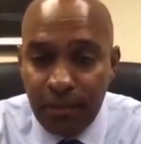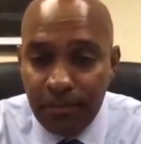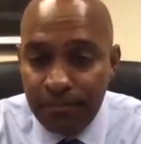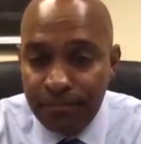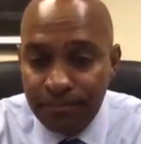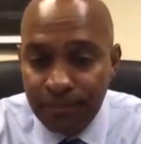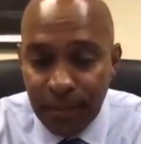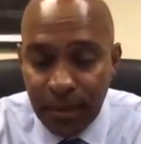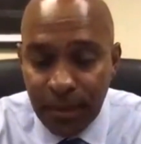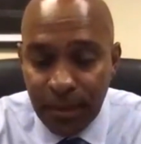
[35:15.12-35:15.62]

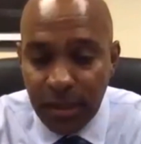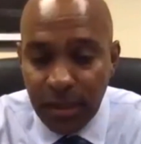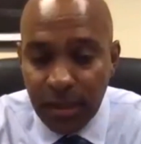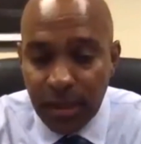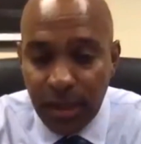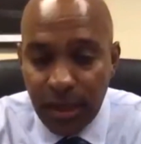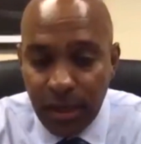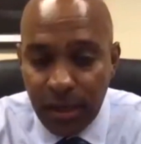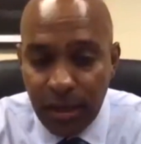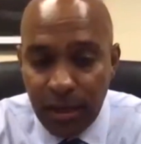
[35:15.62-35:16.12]
uh,
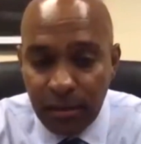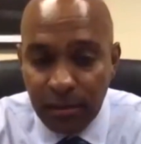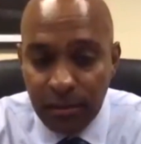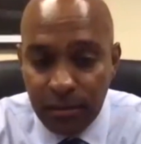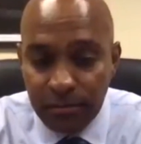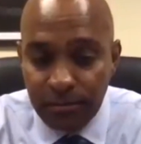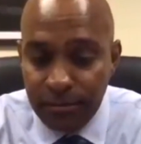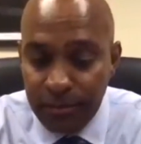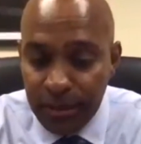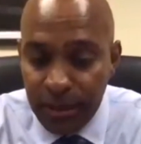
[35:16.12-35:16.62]
you know,
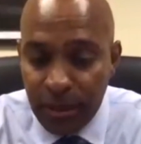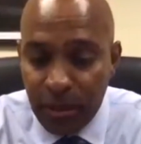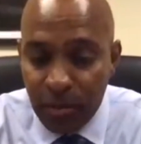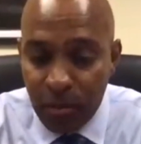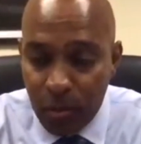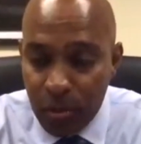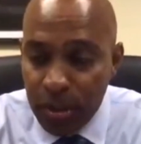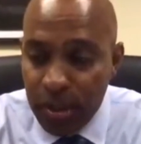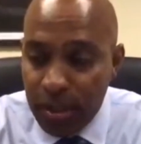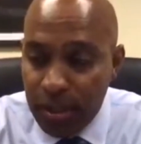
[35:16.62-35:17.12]
we're going to
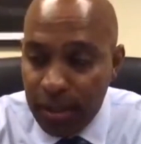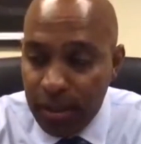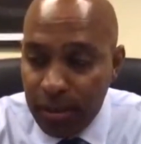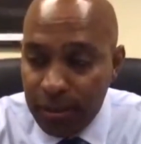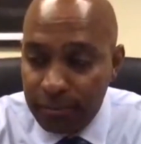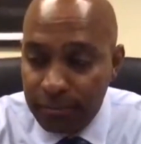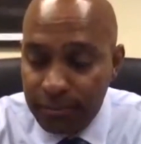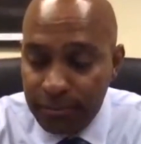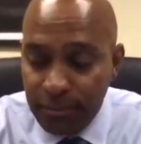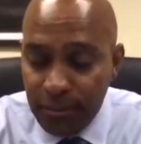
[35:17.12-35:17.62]

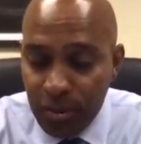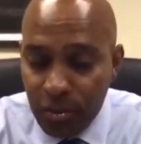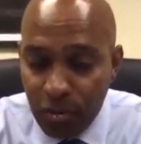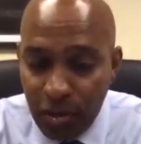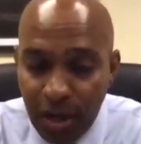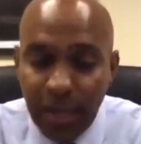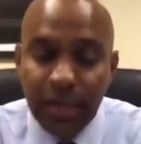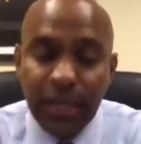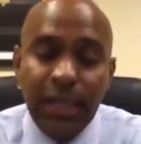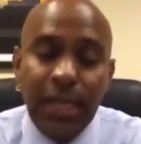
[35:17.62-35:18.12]
greatly
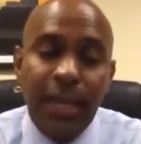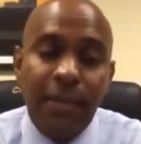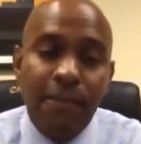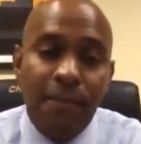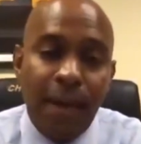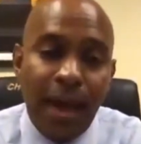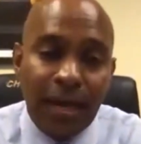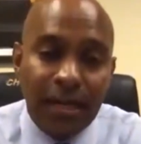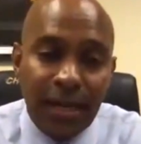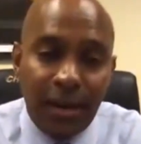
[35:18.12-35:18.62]
impact our
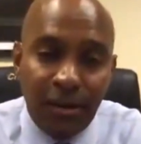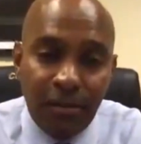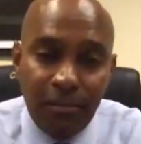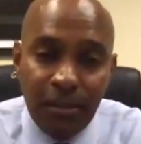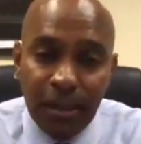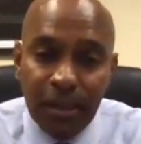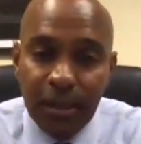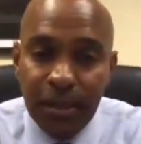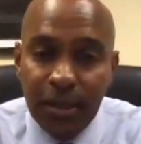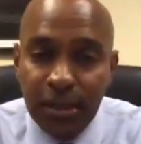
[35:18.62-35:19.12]
ability to do
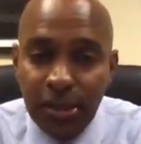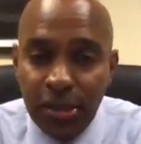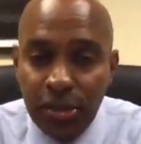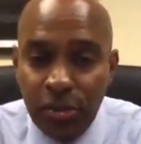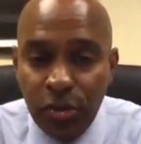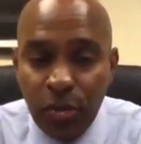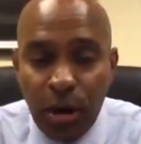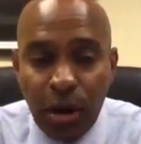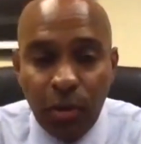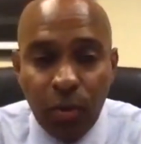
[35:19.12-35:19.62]
our work
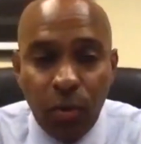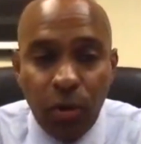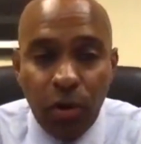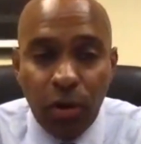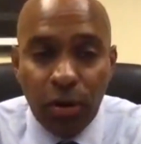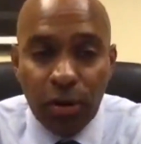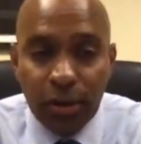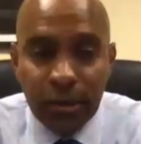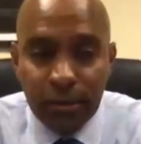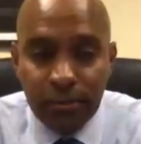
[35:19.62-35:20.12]

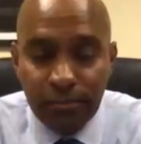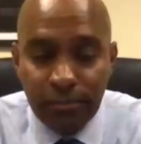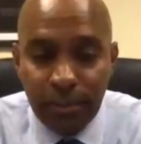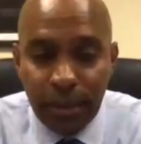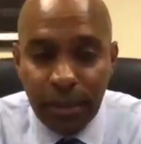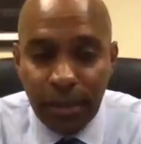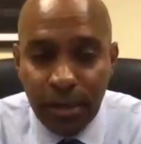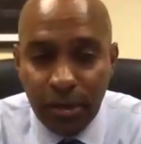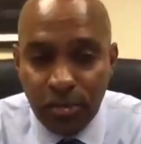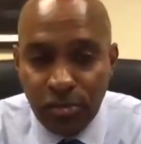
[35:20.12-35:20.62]
because right
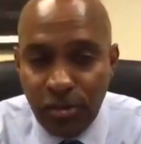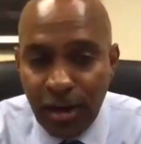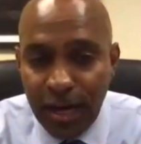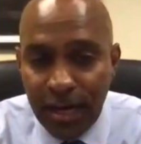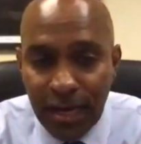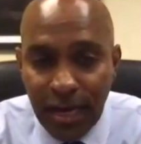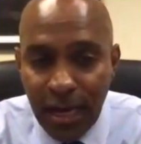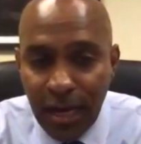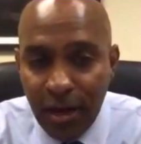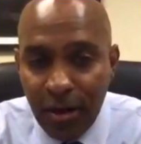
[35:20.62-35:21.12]
now,
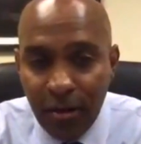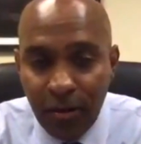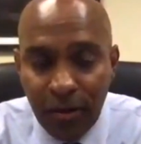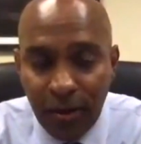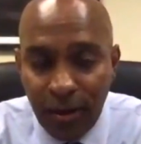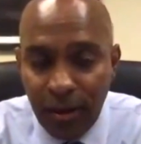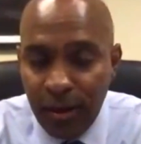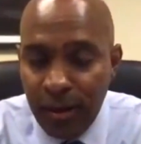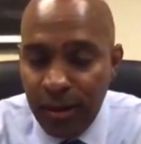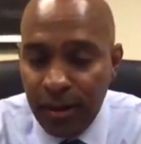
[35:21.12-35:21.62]
uh,
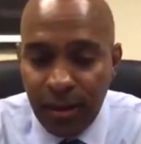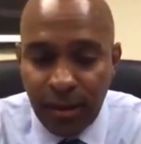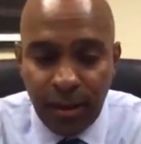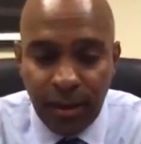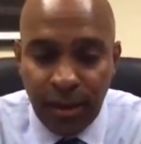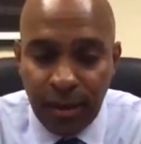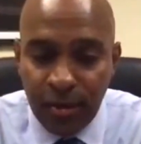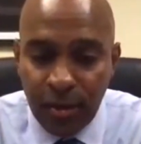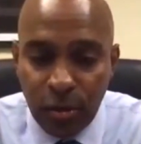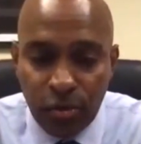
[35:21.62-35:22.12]
those
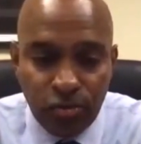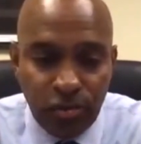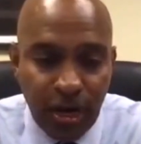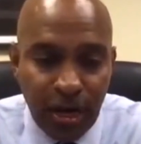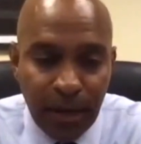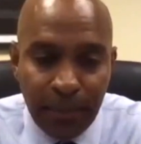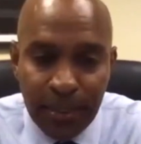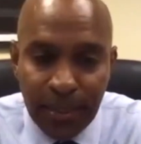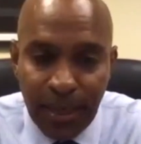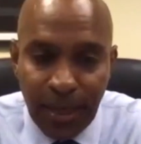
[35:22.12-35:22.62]
recommendations
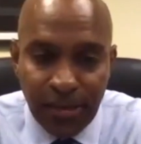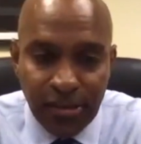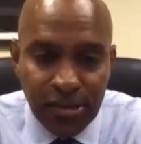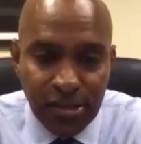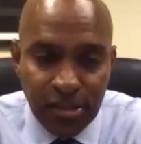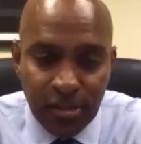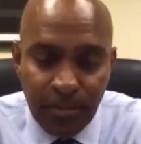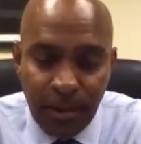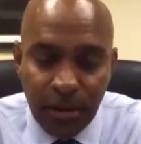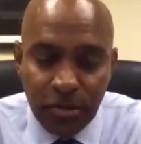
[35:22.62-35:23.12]
about
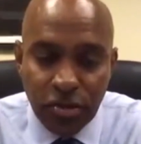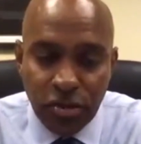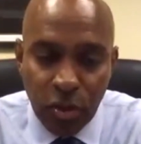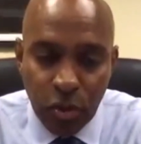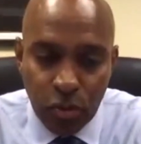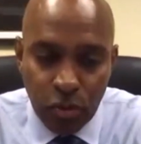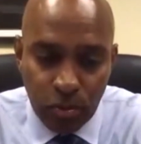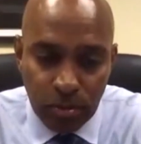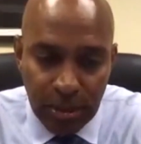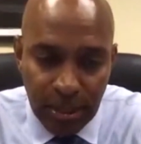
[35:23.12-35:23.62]
social
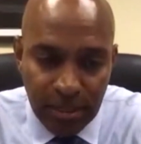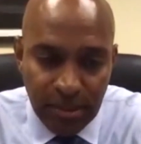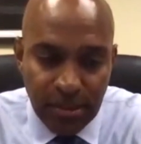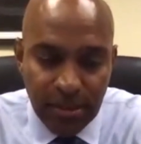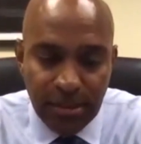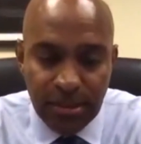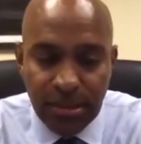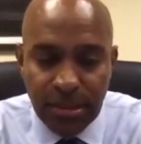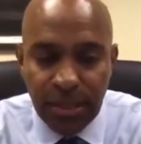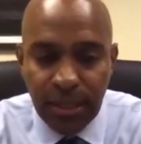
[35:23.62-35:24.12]
distancing
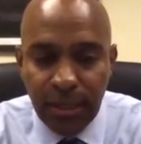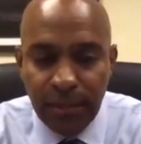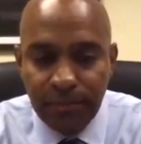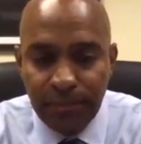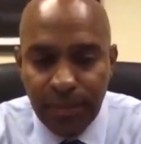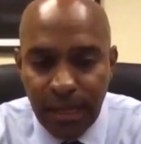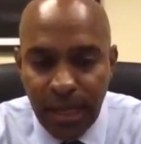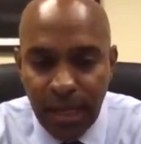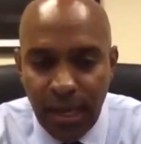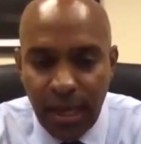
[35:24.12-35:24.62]
and
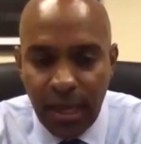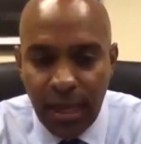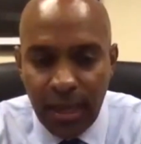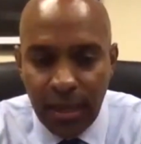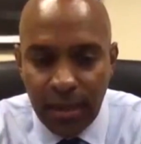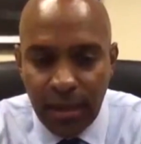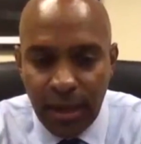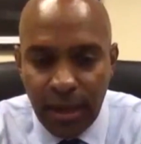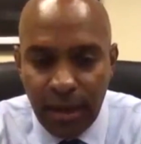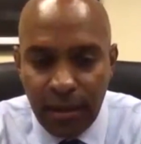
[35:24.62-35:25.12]
um,
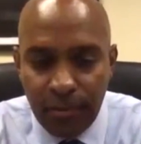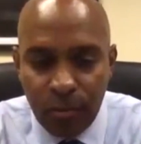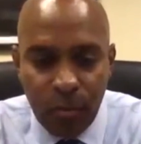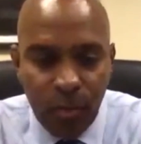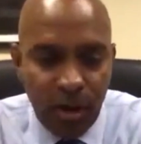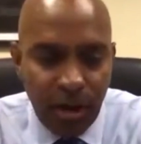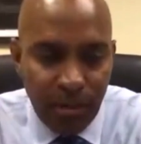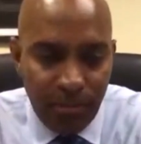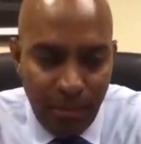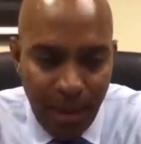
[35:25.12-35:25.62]
wearing
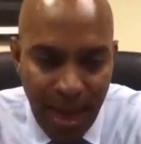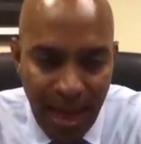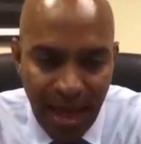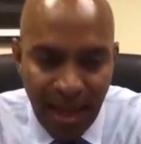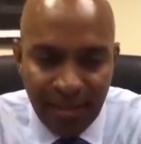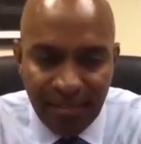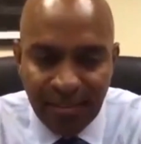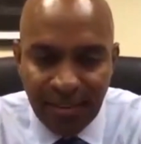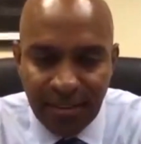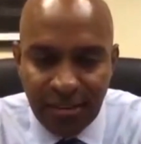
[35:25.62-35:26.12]
masks and so
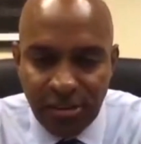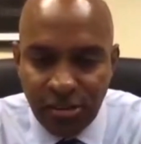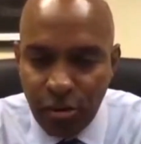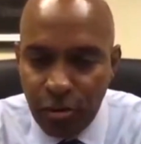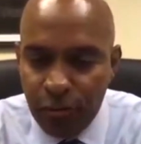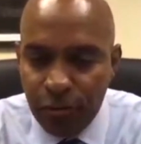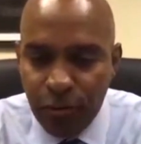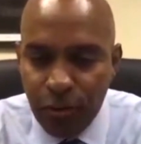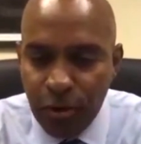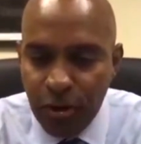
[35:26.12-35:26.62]
forth
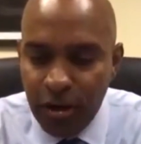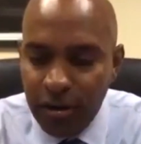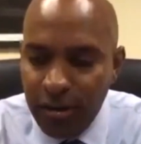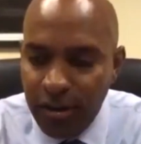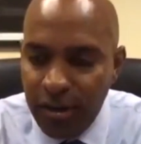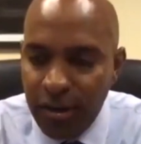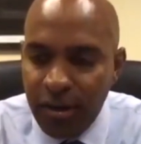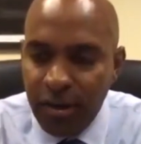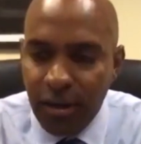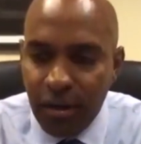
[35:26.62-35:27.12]
are
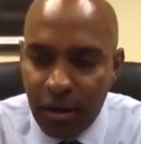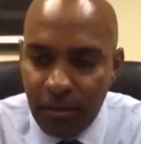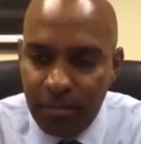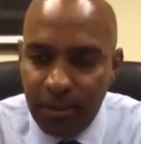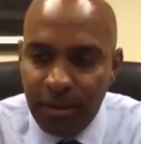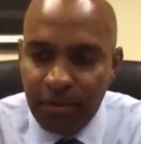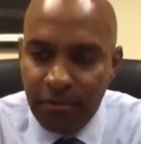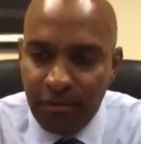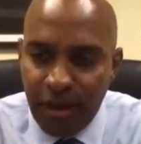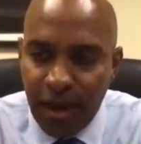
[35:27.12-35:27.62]
being
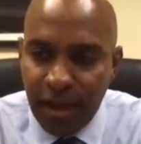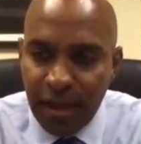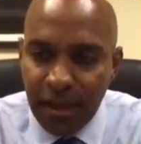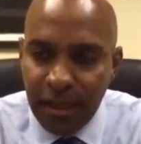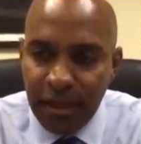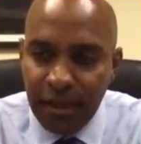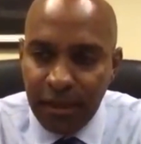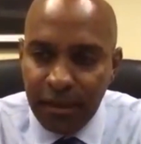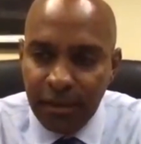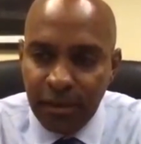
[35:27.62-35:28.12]
violated at a great
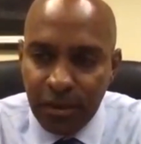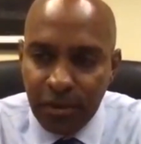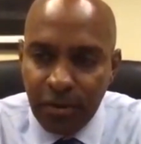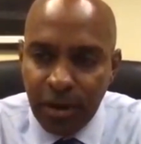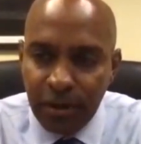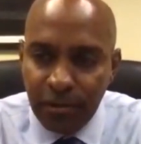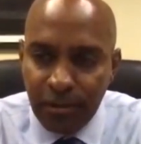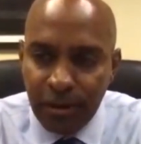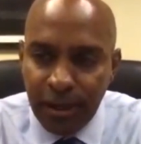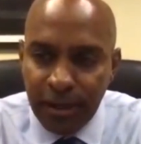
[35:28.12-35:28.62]
rate.
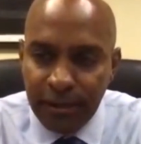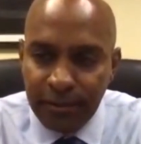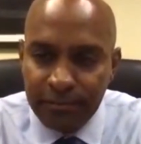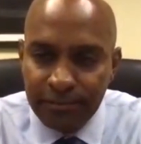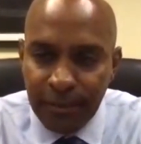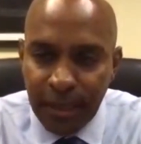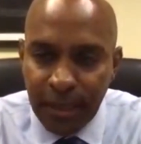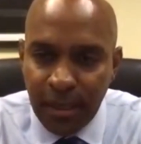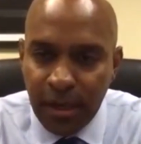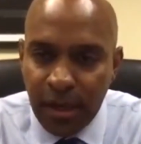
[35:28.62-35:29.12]
Uh,
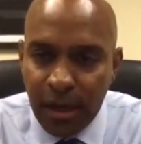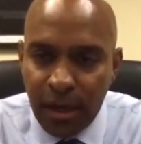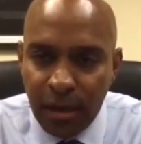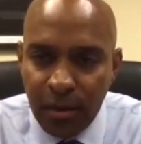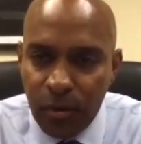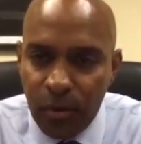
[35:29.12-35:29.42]
we can't